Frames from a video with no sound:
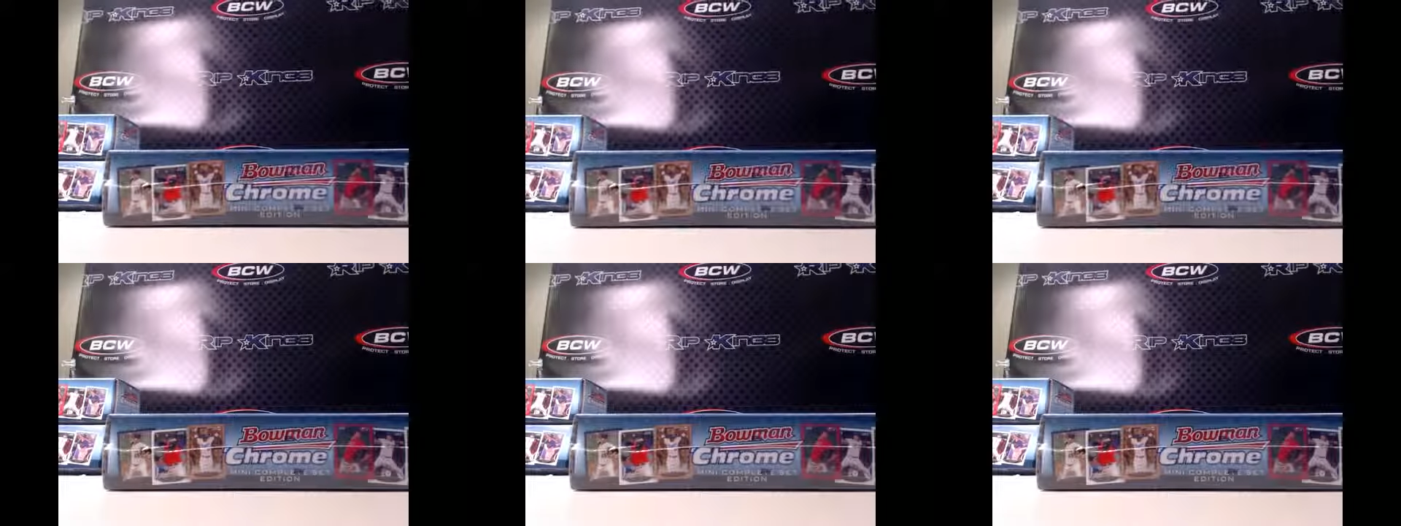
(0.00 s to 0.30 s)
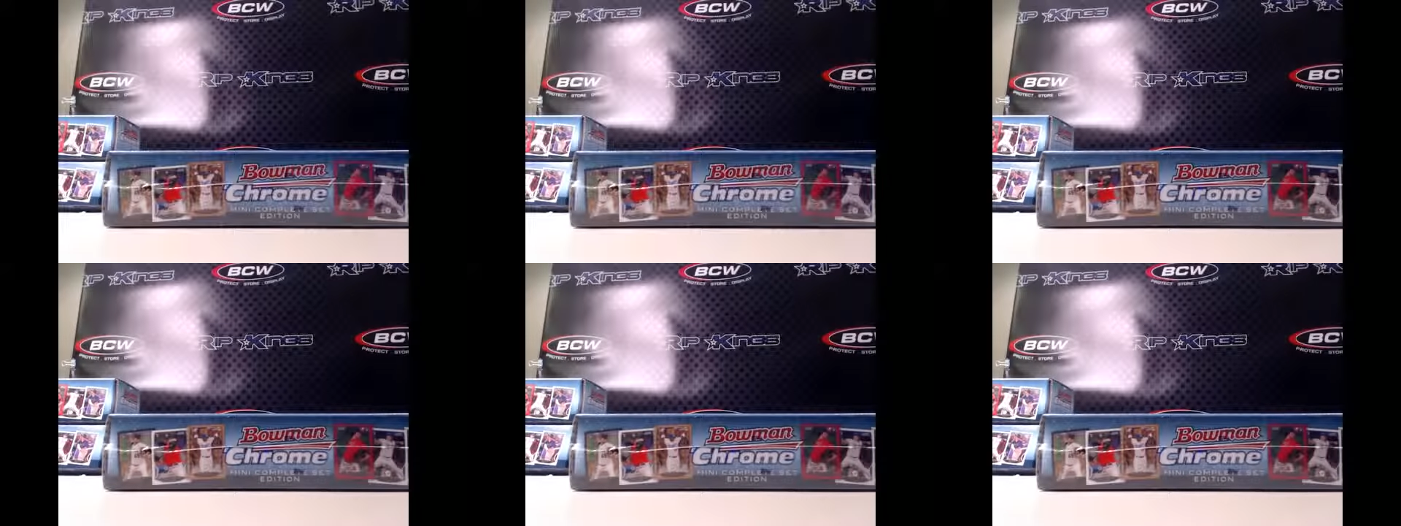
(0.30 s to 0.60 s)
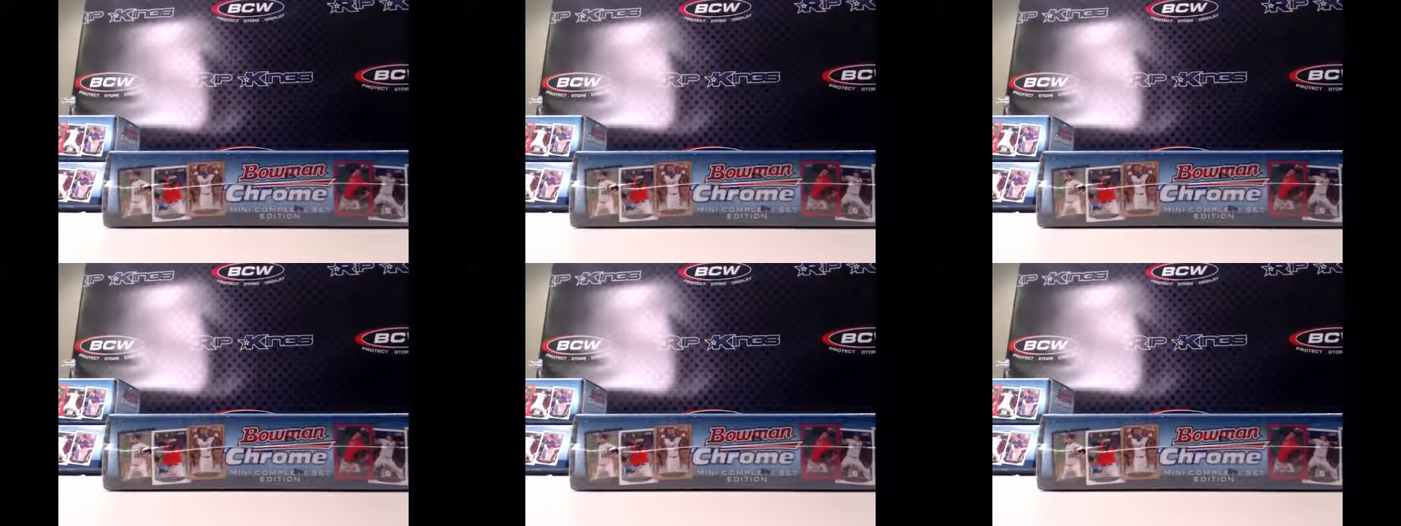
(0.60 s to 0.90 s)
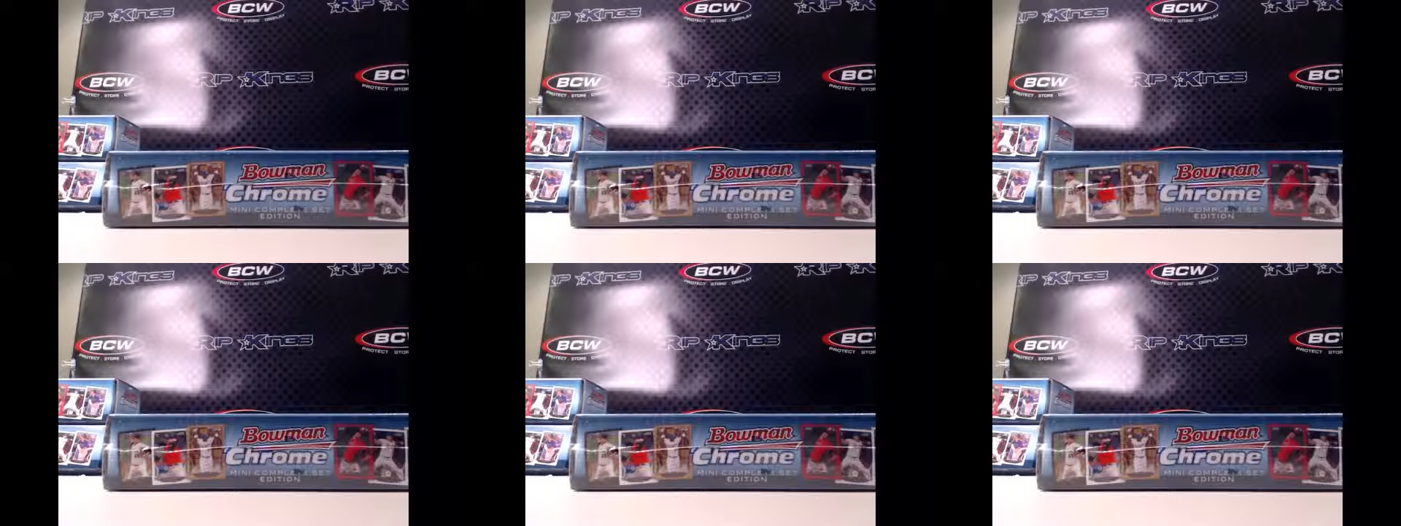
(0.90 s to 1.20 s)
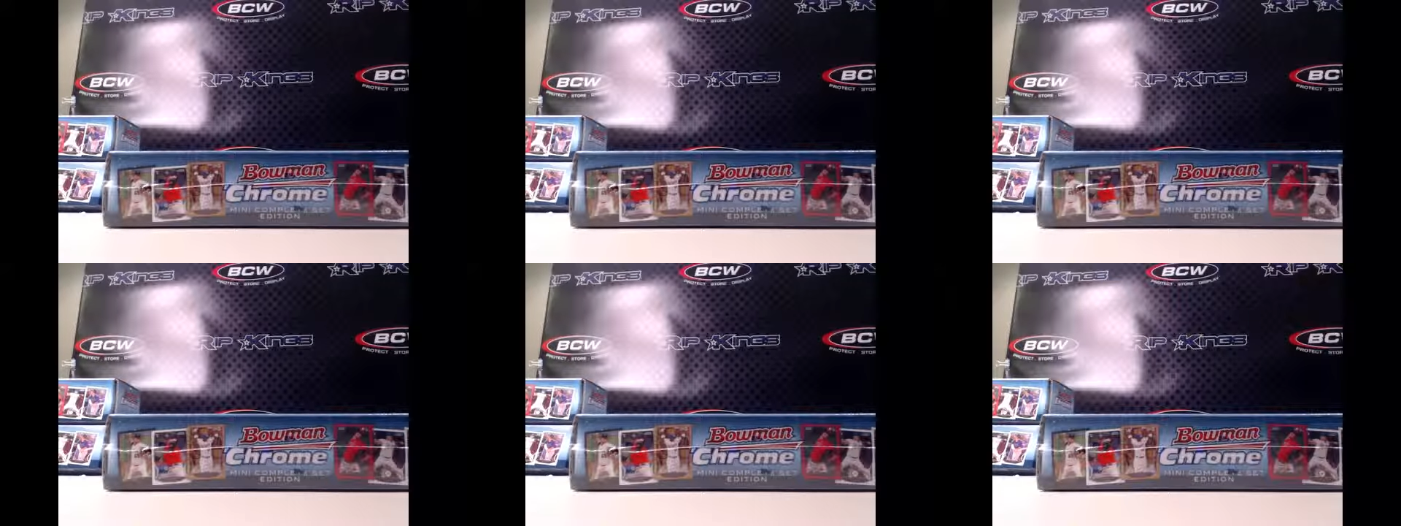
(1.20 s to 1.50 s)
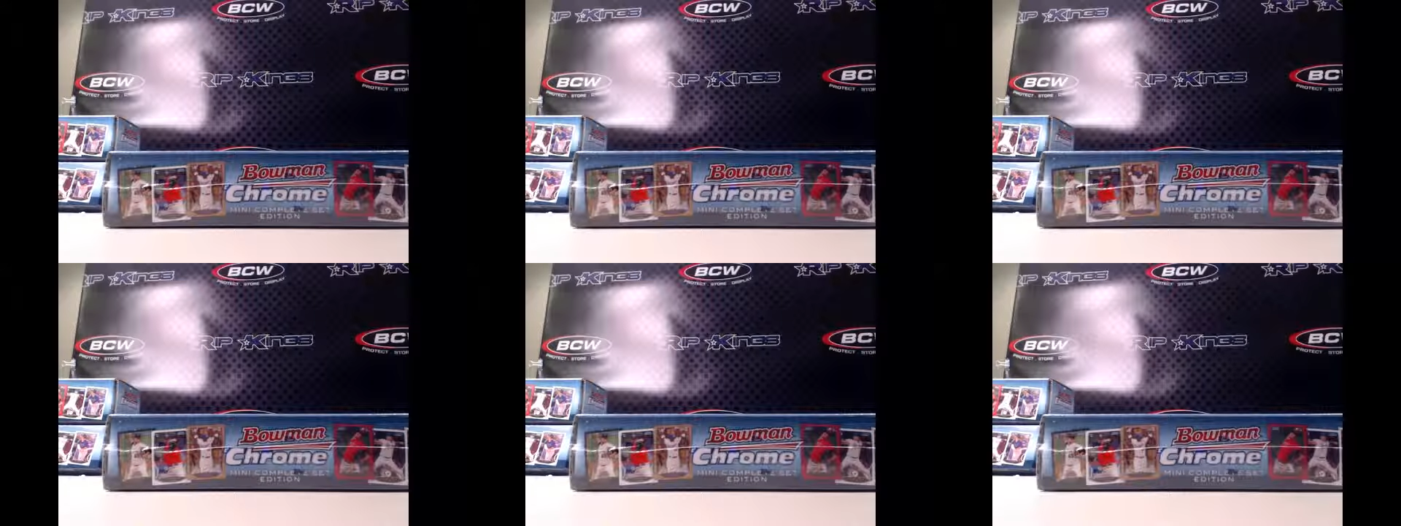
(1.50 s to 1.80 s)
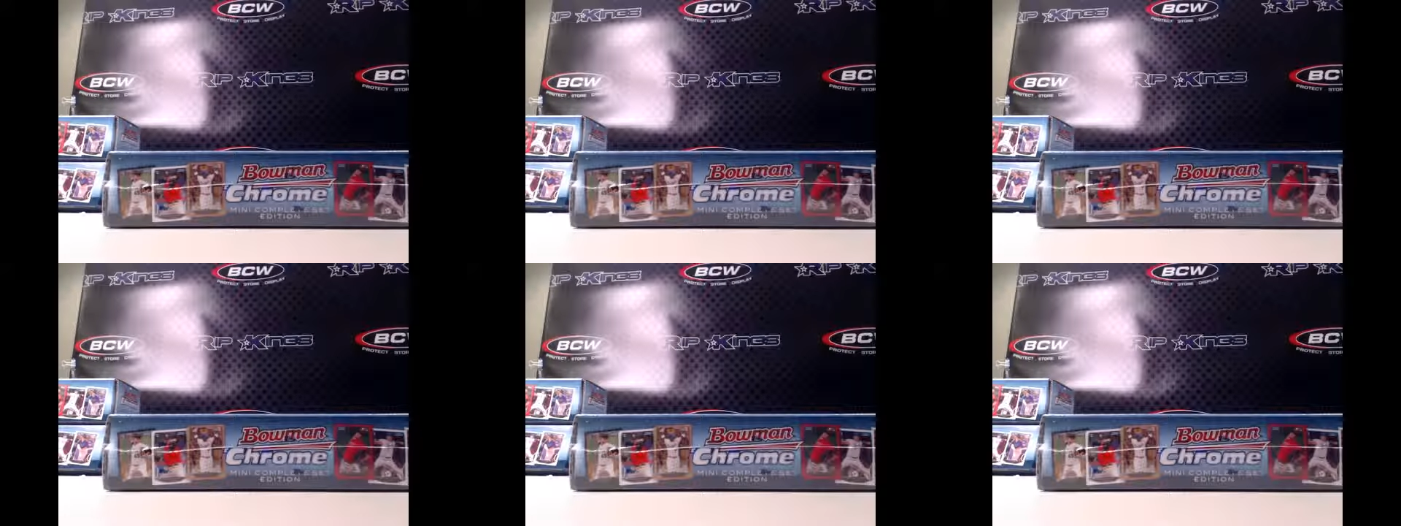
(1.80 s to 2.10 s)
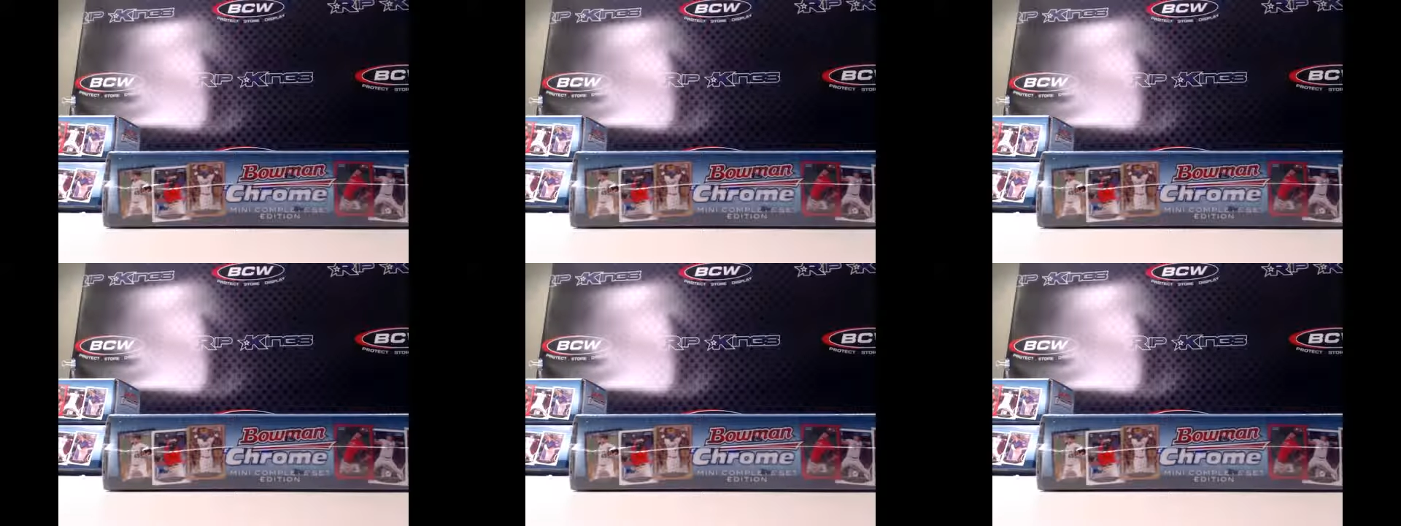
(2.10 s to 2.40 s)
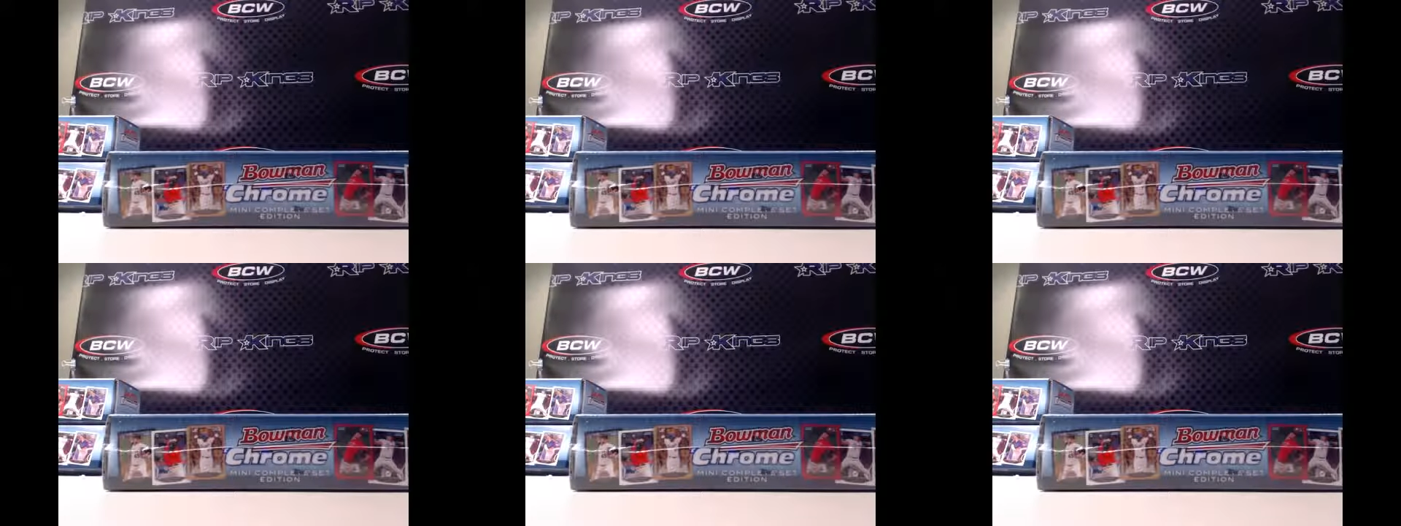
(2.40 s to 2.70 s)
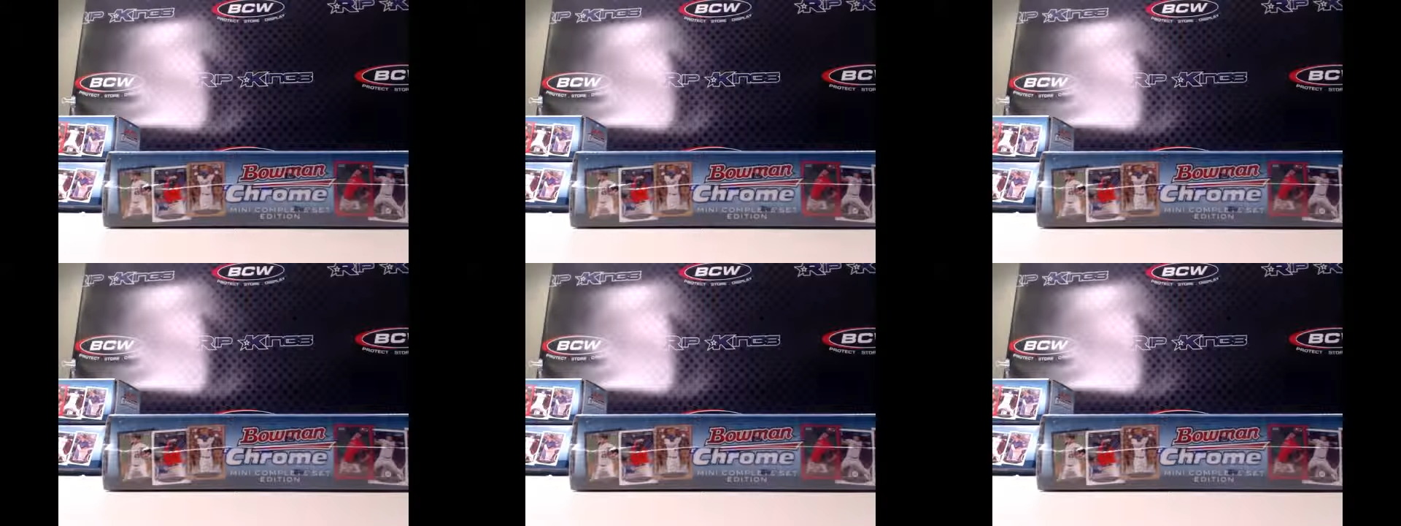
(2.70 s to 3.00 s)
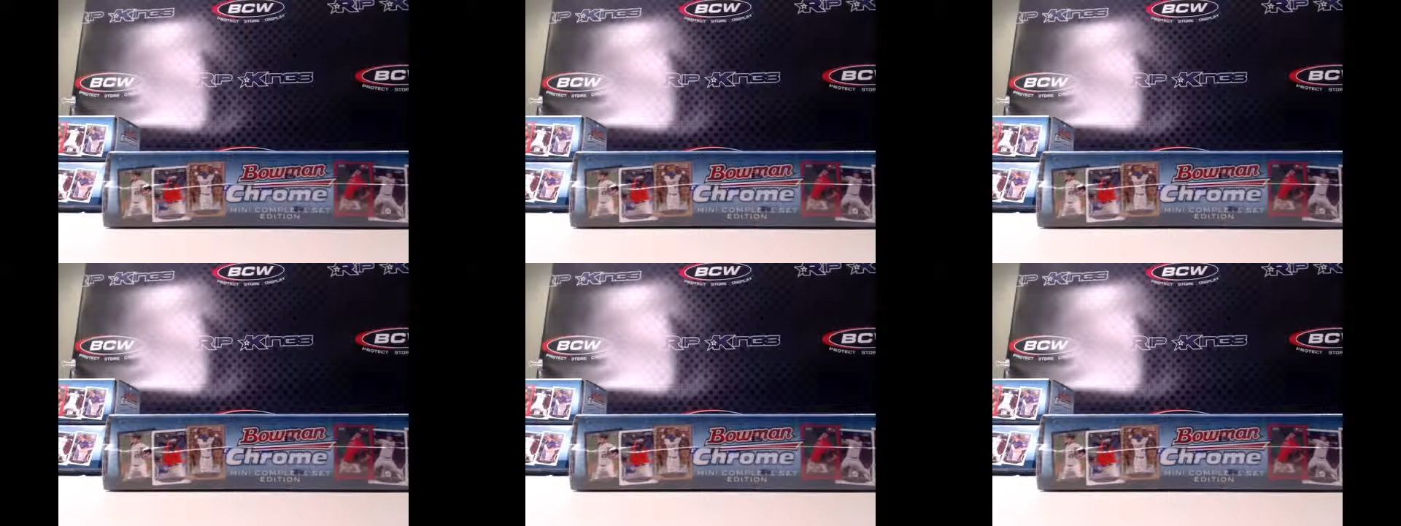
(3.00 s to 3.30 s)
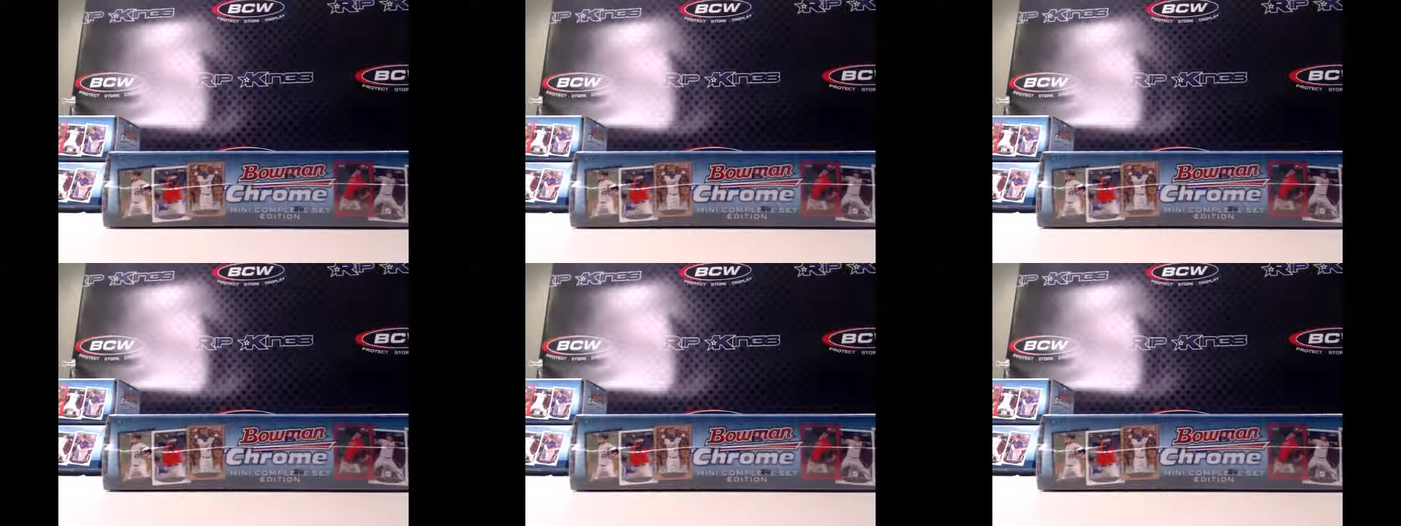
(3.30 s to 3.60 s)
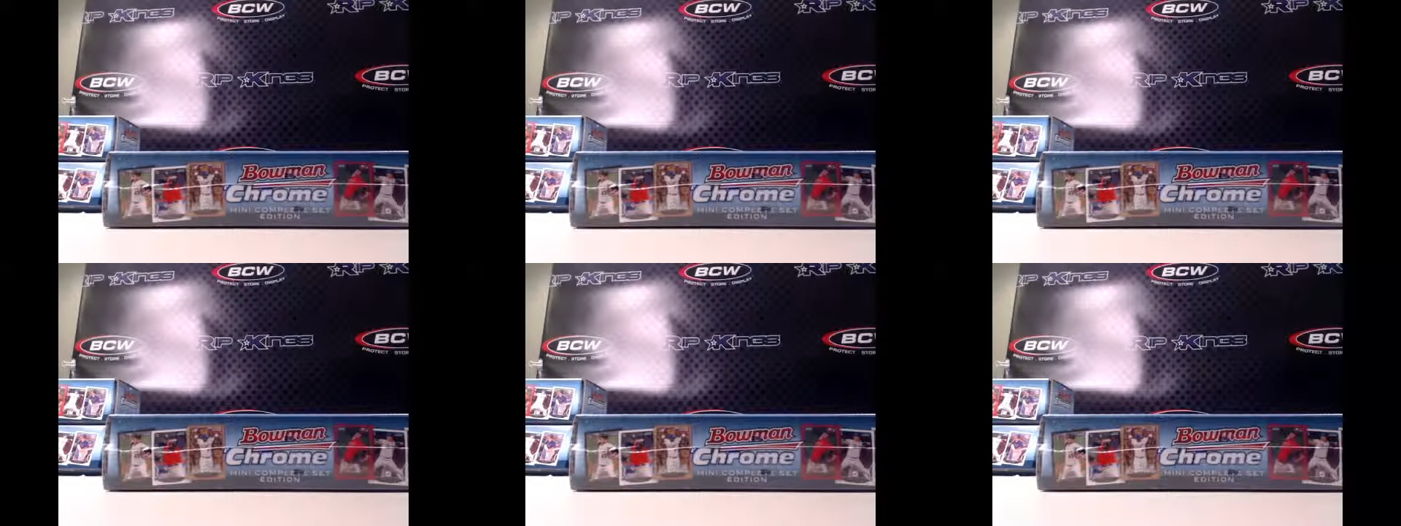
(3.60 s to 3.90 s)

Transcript: [unreadable: no face in view]